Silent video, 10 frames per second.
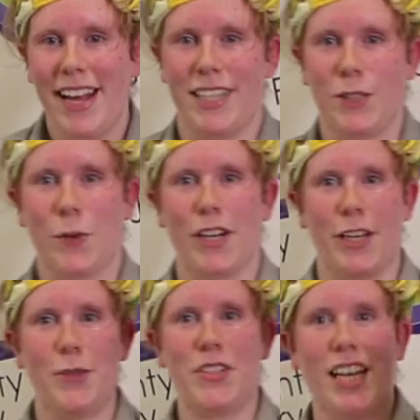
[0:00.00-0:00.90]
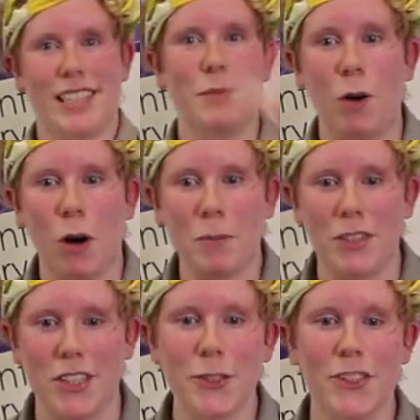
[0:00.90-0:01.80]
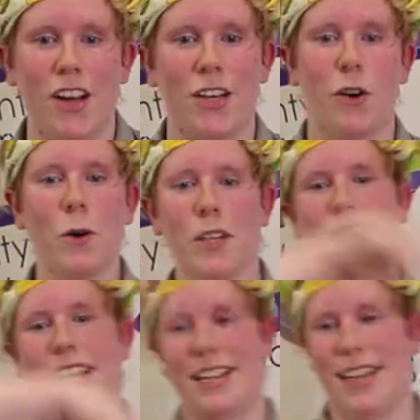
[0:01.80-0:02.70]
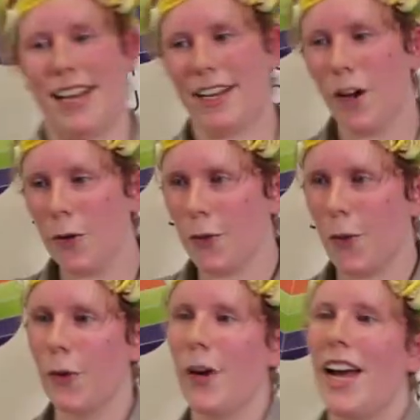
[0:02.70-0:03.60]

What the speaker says: it's where you set some marbles loose on a course and they go through,